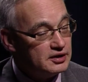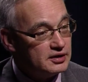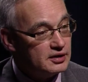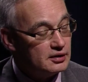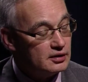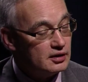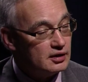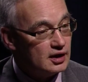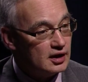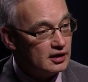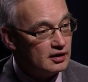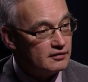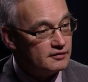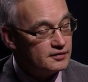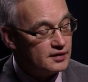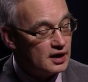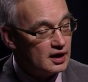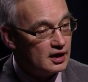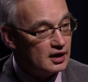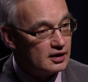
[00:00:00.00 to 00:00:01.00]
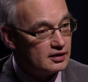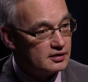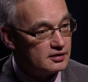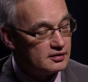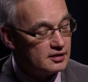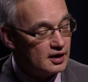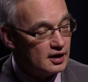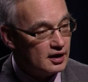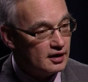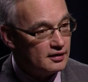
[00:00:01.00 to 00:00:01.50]
deal of uh,
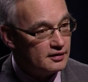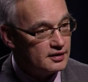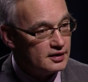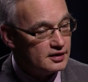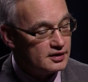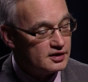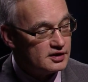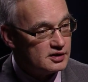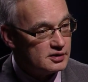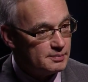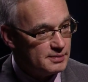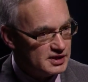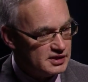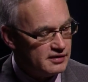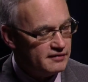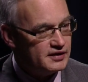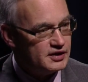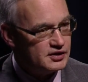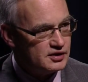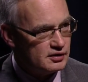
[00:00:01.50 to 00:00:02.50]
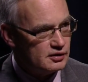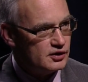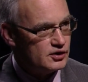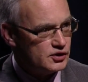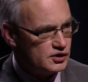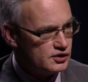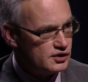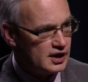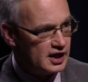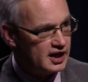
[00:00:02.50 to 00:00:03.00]
uh, the specific
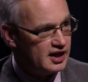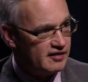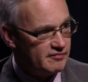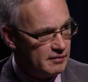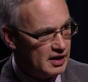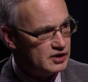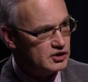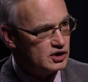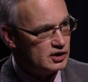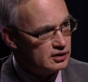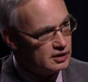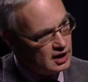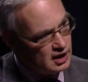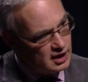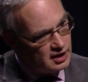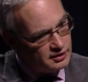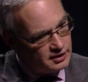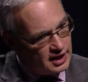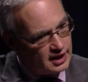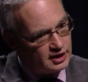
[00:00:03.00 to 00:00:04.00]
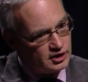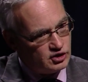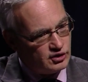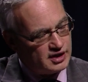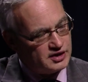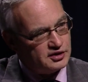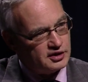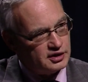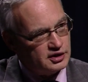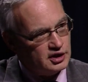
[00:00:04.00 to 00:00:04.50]
solutions, like I mentioned, that
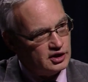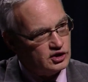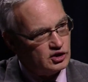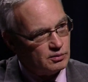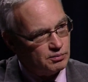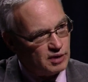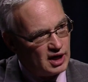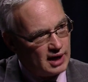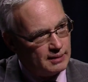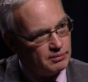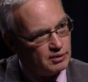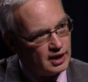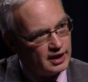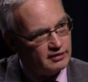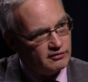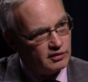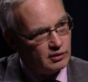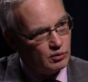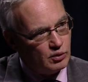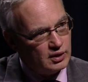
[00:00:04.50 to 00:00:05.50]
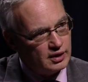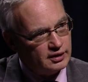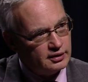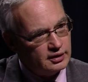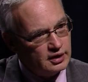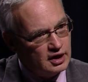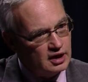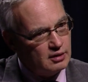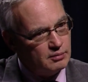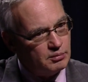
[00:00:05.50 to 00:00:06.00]
address the teacher pipeline for
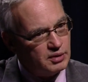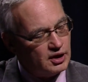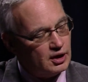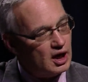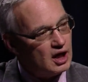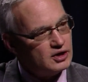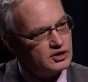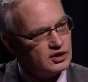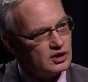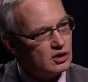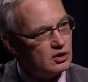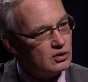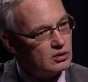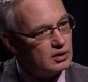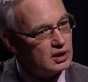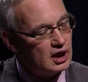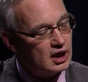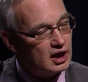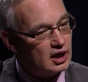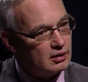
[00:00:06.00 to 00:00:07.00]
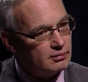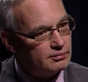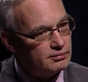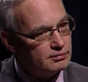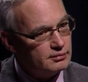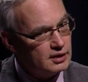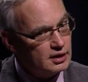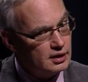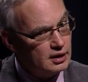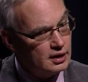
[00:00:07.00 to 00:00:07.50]
one, yeah. but also
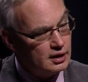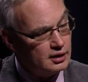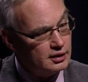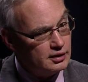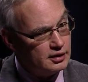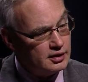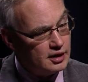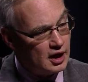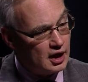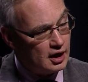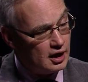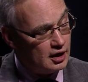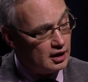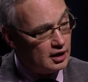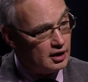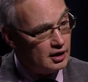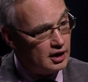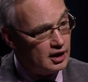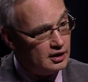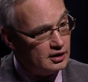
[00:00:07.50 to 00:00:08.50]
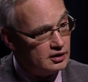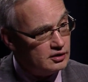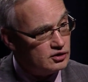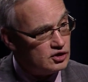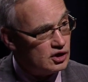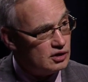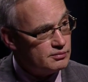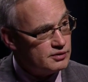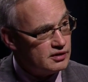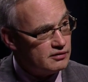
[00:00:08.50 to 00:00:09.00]
um, uh, in
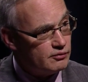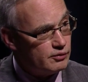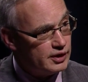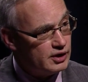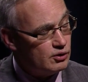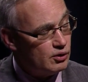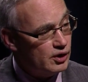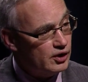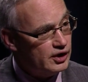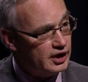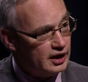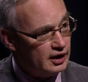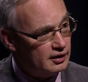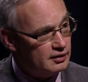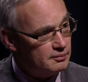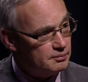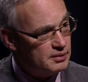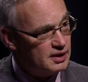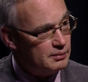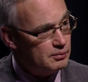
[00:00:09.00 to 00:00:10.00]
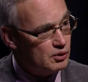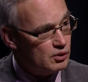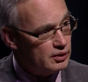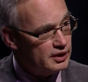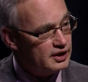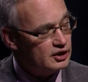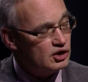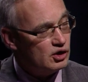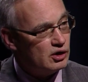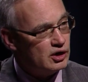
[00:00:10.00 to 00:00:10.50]
terms of recruiting people,
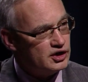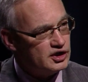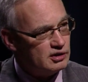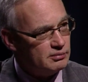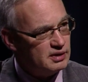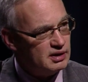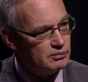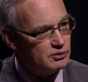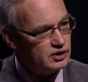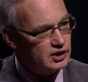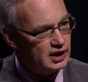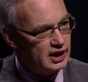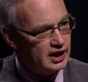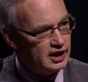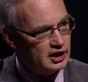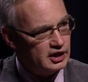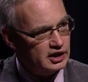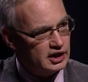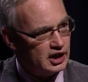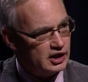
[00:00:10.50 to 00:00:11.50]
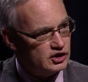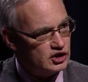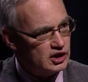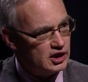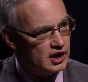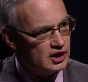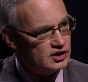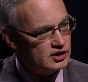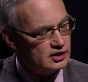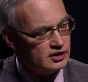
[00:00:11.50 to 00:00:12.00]
encouraging people to get into
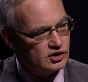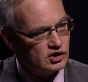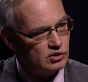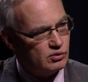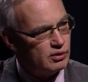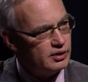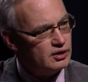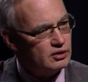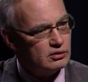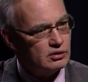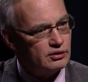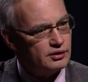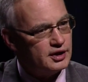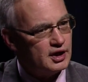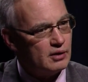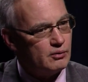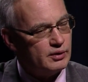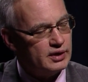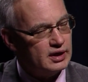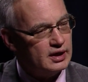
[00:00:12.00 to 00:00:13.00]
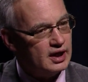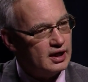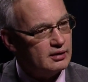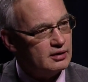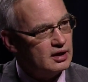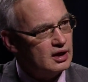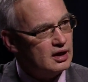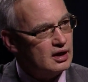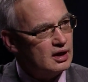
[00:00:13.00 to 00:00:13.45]
education. It's critical that we get